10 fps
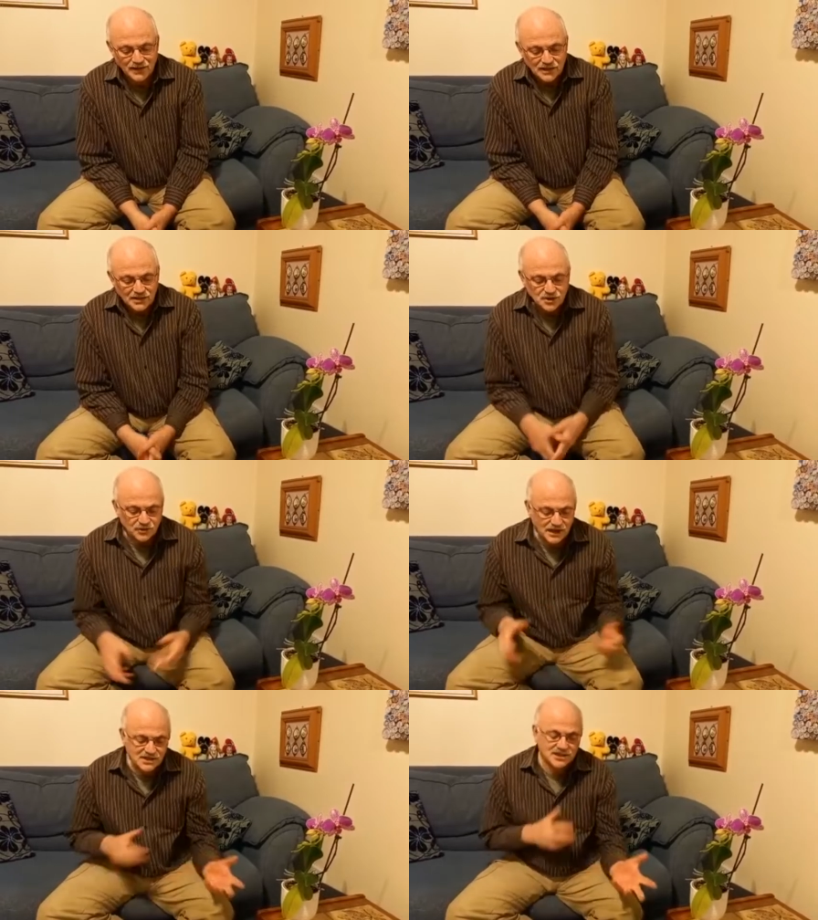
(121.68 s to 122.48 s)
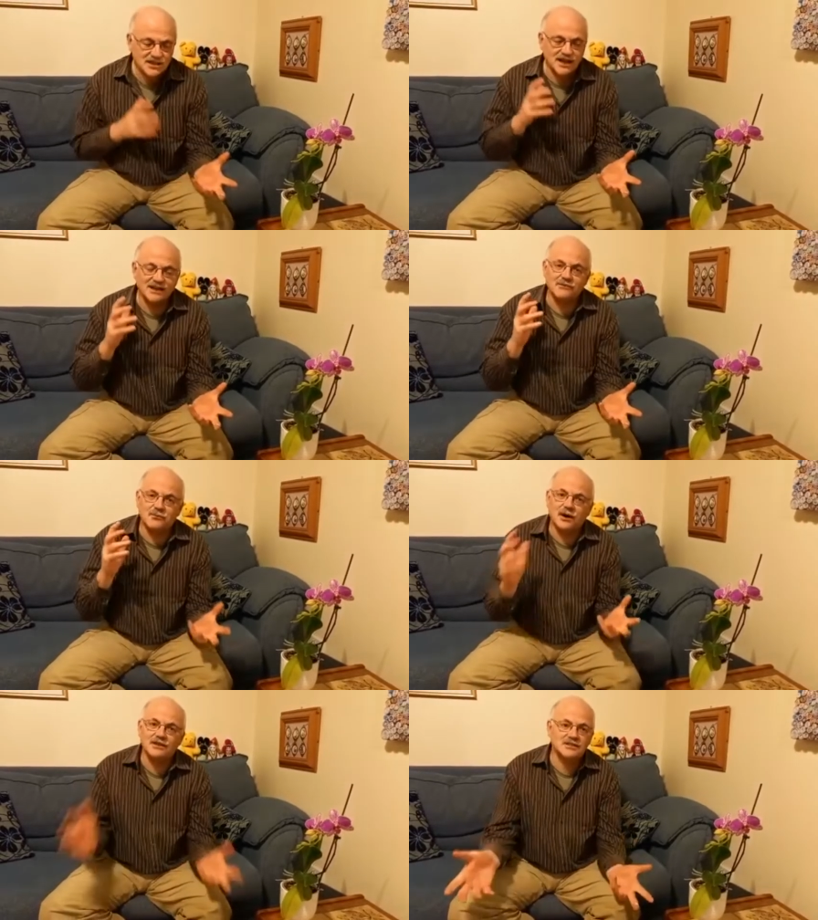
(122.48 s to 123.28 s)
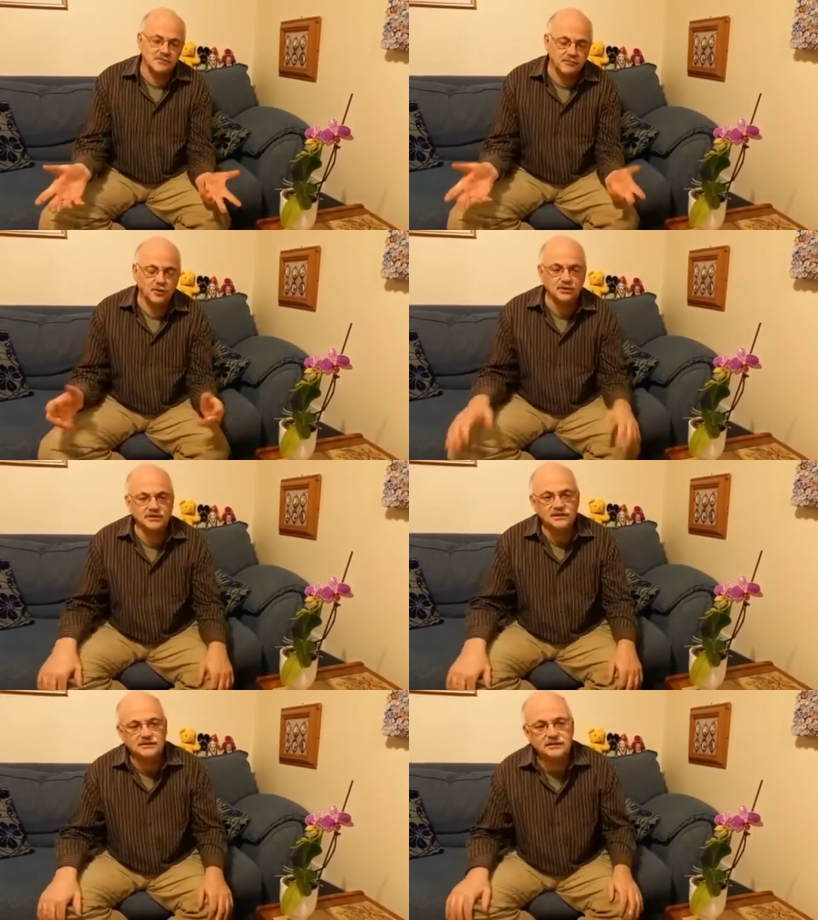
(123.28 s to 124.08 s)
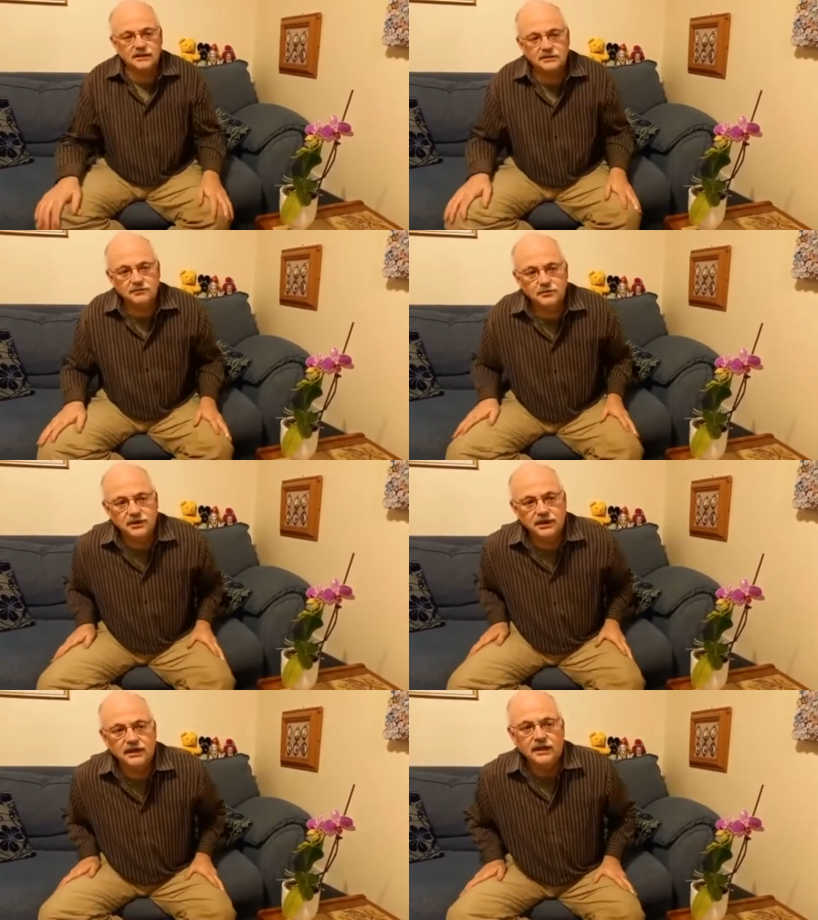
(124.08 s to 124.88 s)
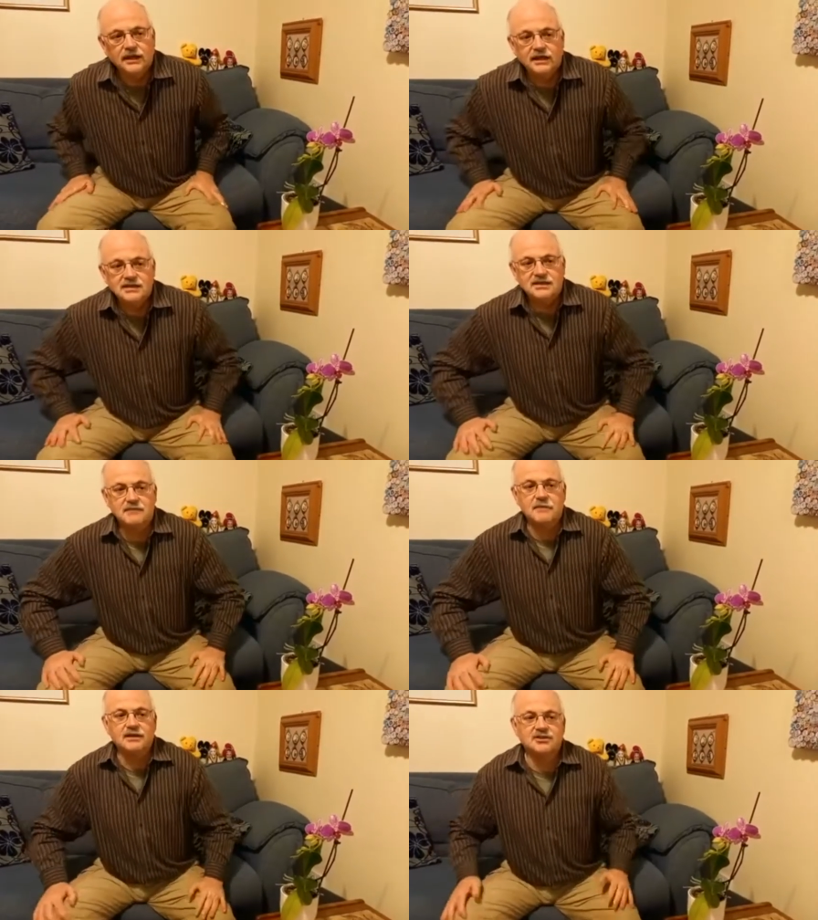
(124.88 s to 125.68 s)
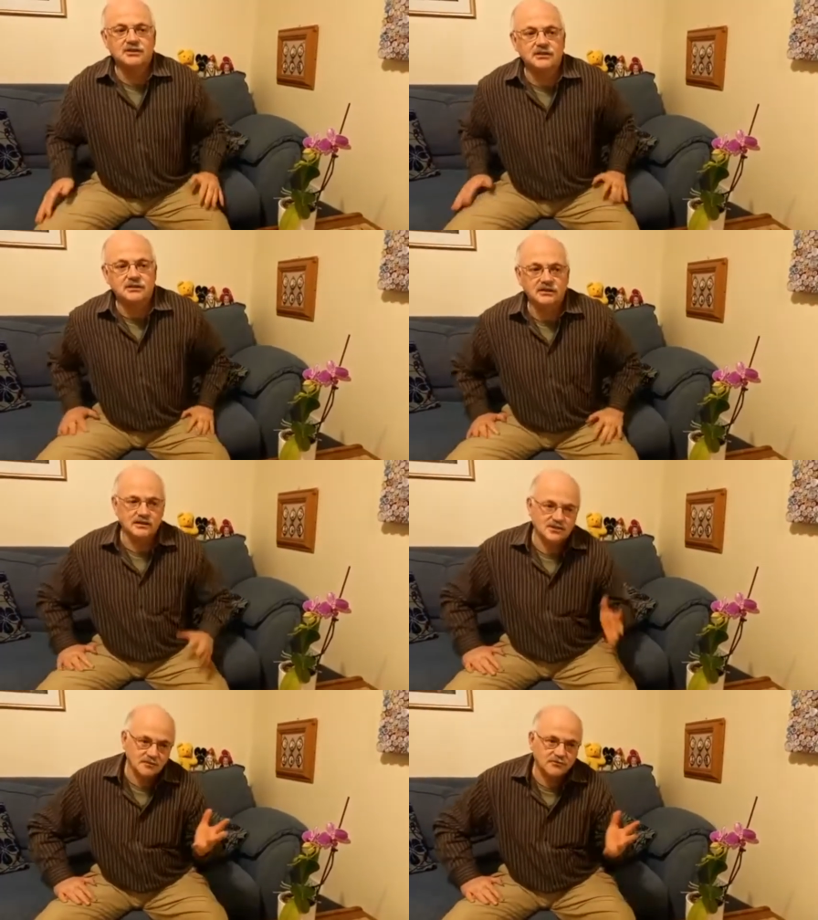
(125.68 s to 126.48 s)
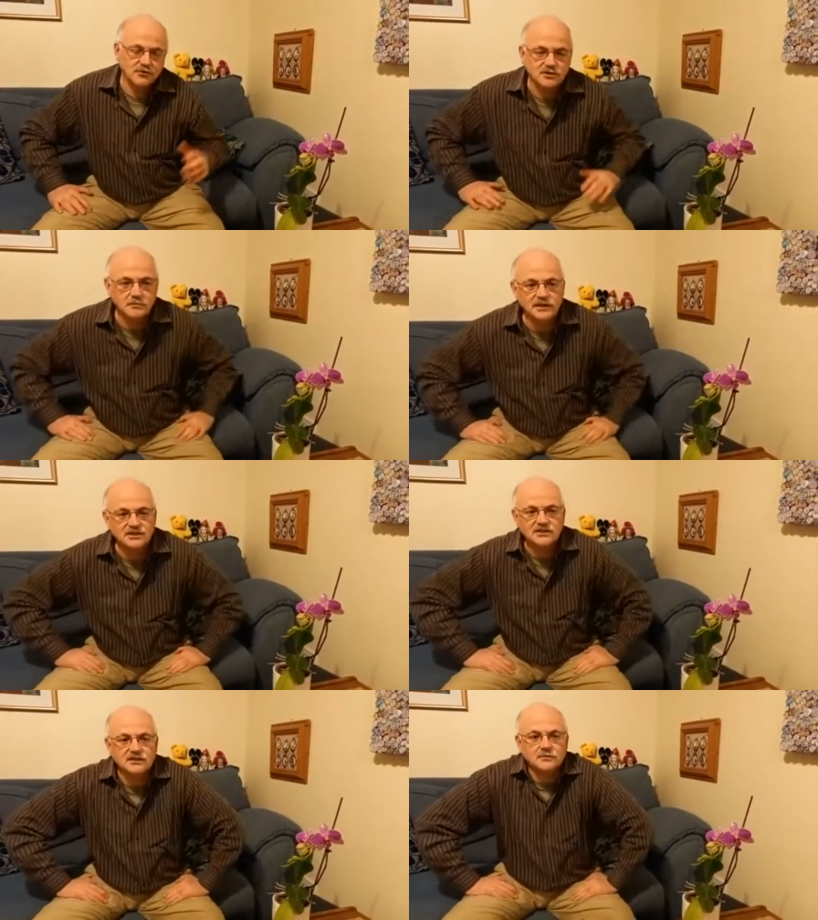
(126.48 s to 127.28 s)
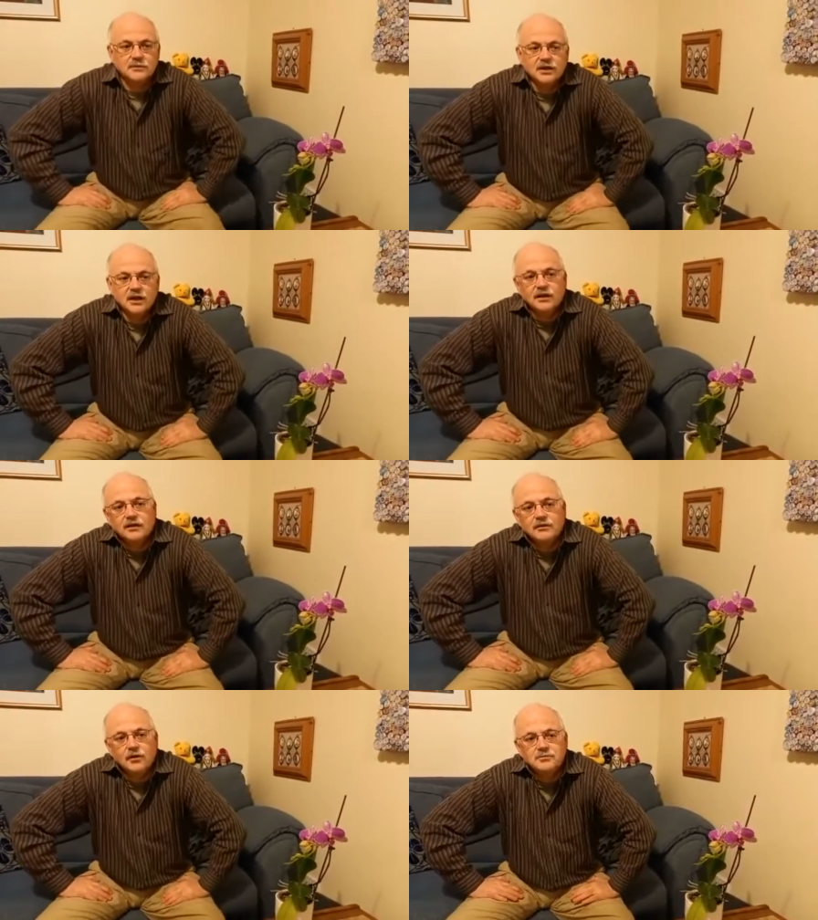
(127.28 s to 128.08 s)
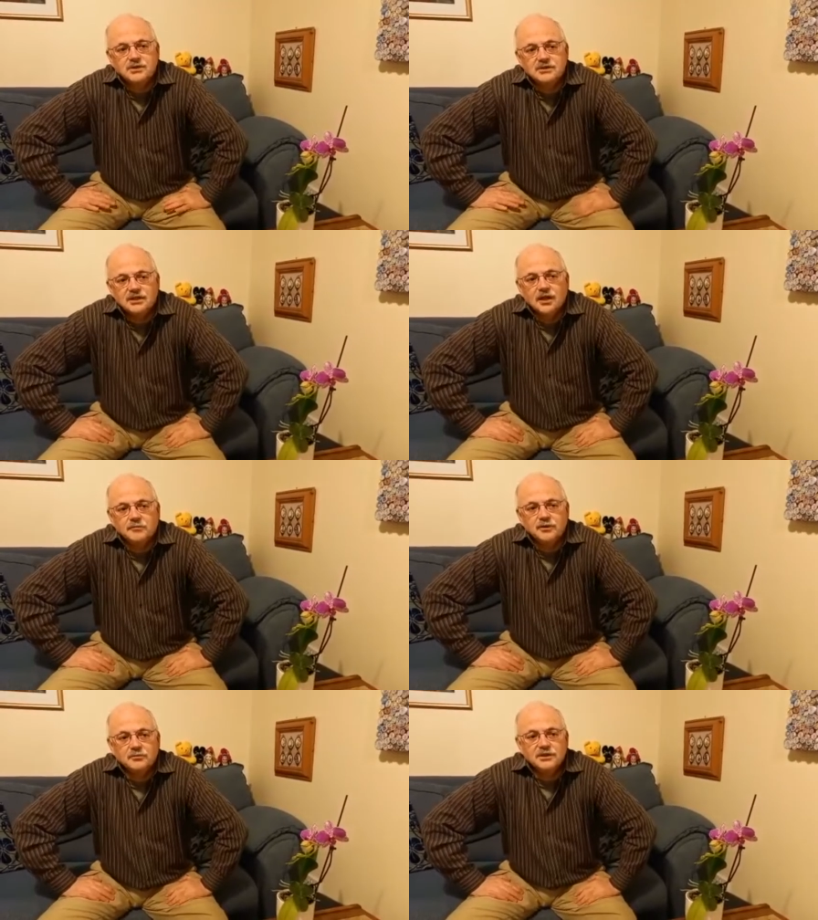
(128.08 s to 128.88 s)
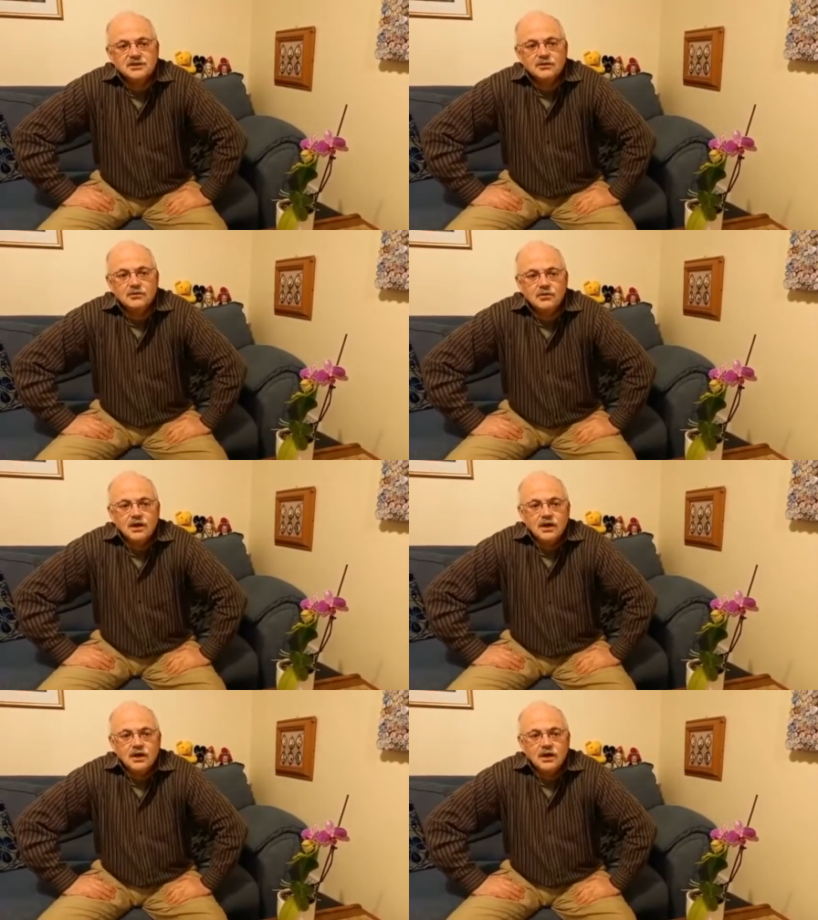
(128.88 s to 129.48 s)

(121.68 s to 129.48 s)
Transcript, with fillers: So that's uh, why it's important, and we, as I say, mentioned uh, some folks mentioned them uh, options a couple of weeks ago.